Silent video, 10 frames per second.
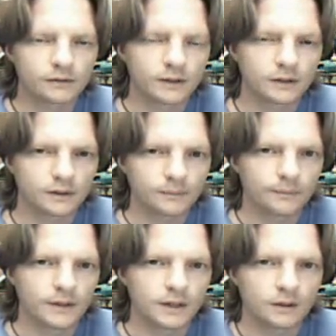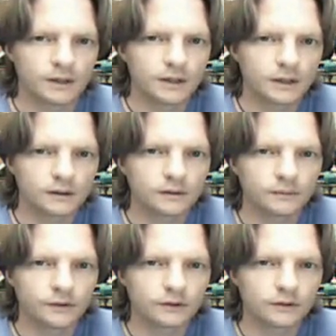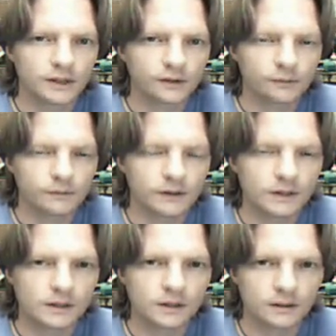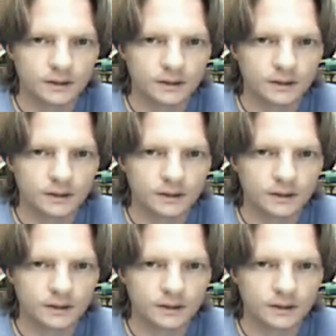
So there we go. Until next video,